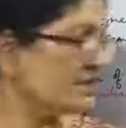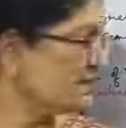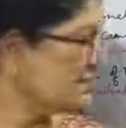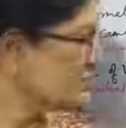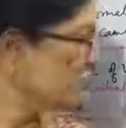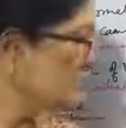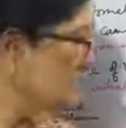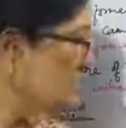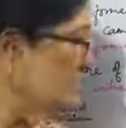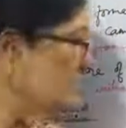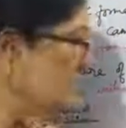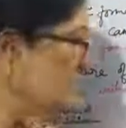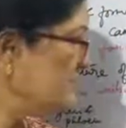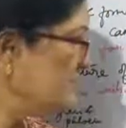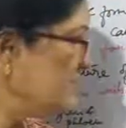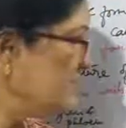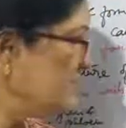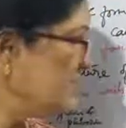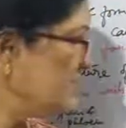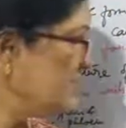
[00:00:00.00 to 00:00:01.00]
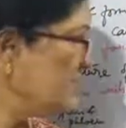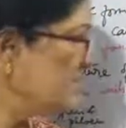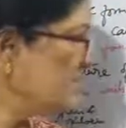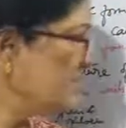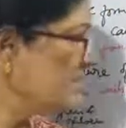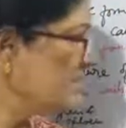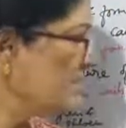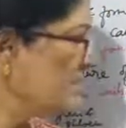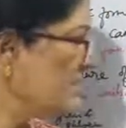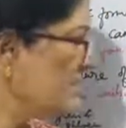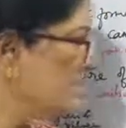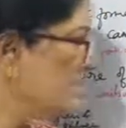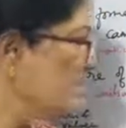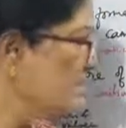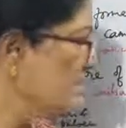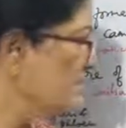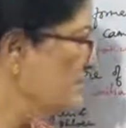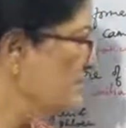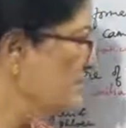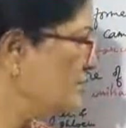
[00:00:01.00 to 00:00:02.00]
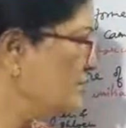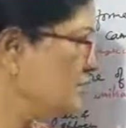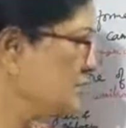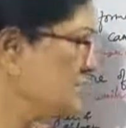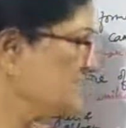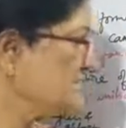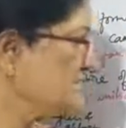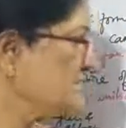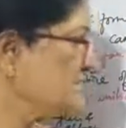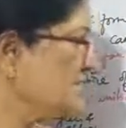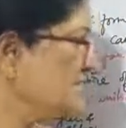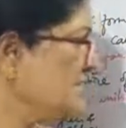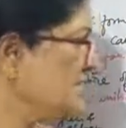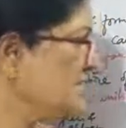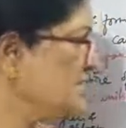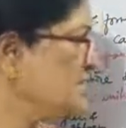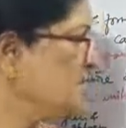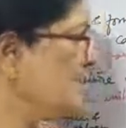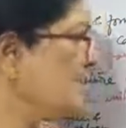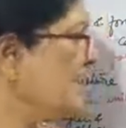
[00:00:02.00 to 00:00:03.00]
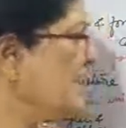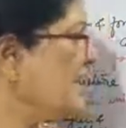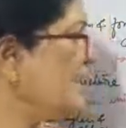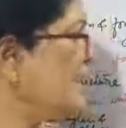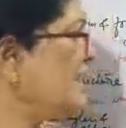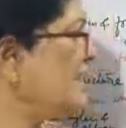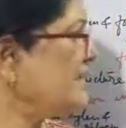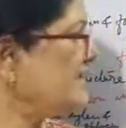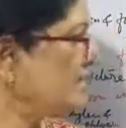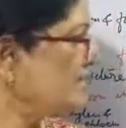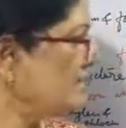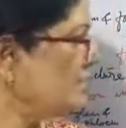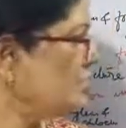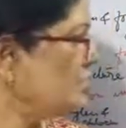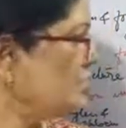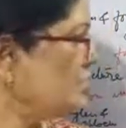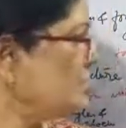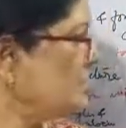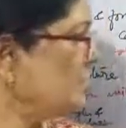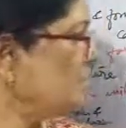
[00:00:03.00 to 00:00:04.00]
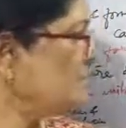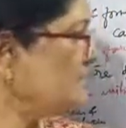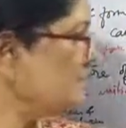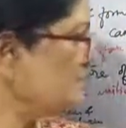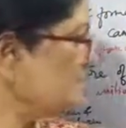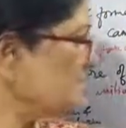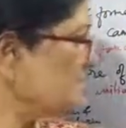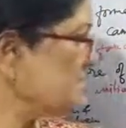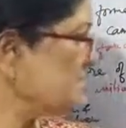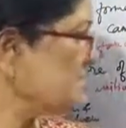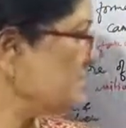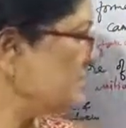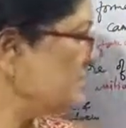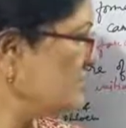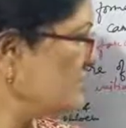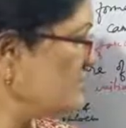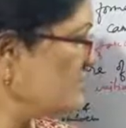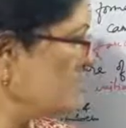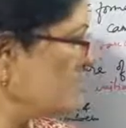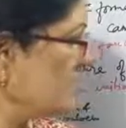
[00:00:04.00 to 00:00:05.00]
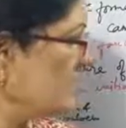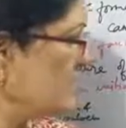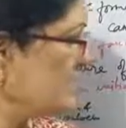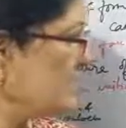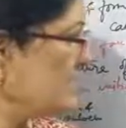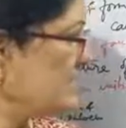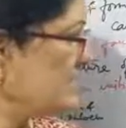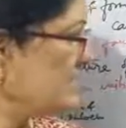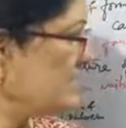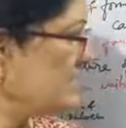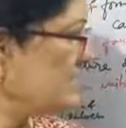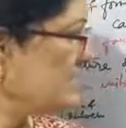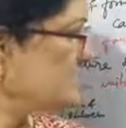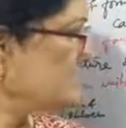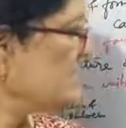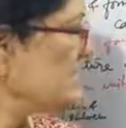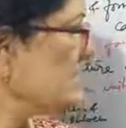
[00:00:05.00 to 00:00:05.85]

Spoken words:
So this will be the porous wood, and non-porous wood, it is